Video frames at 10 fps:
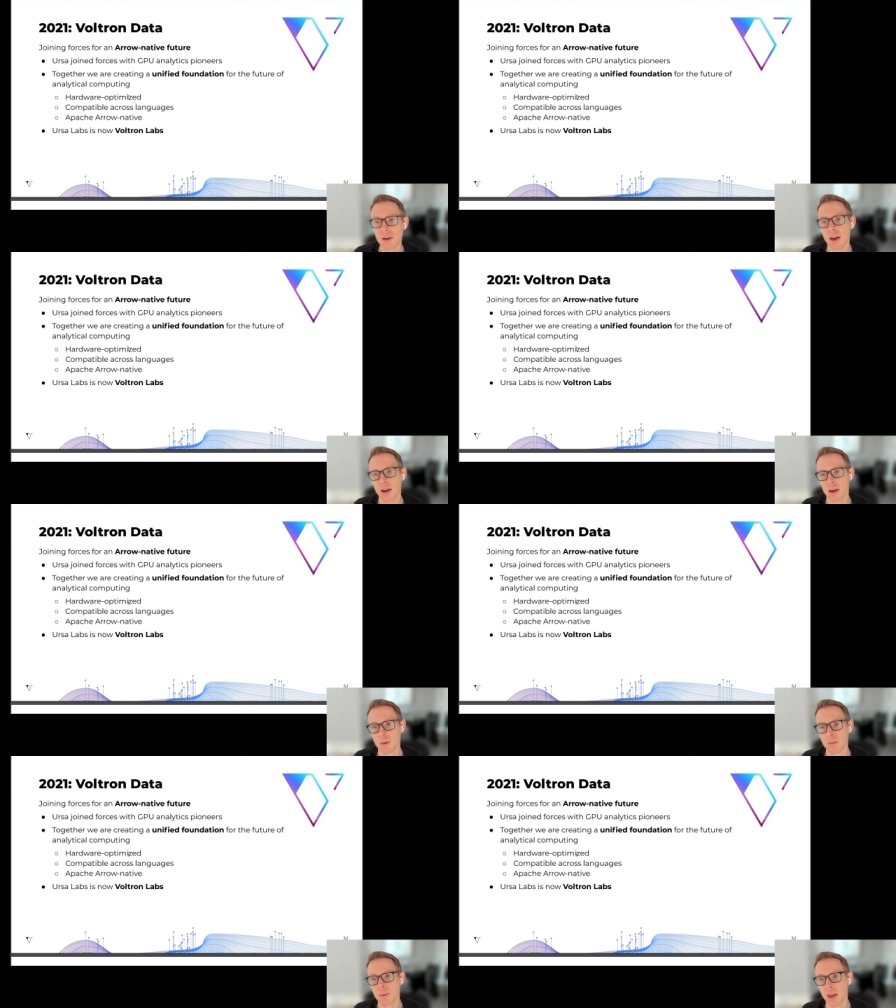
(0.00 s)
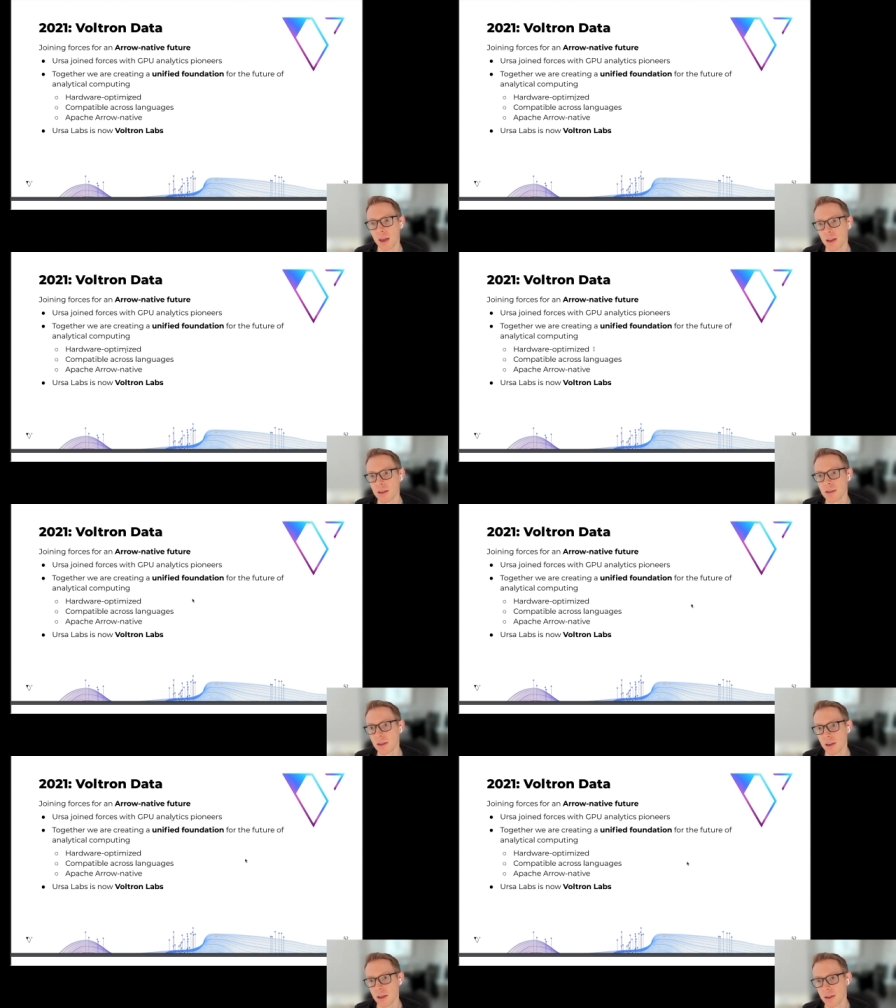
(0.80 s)
um, and
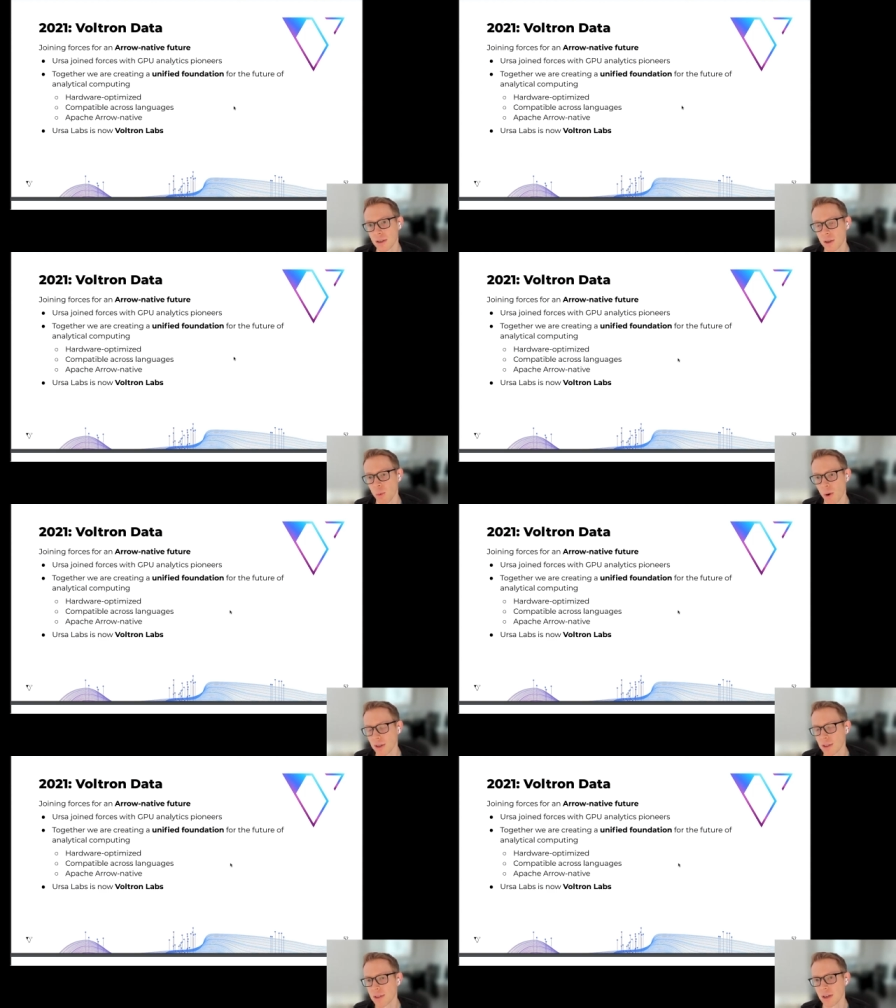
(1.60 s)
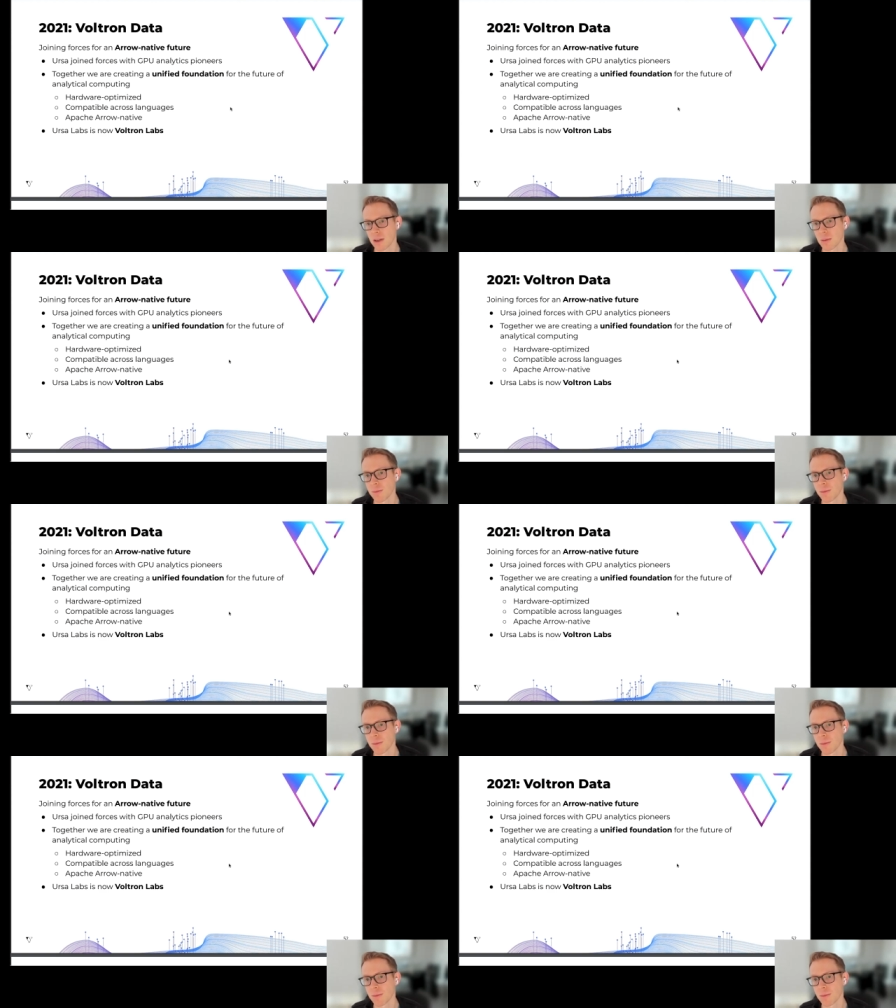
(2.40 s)
uh, and works uh,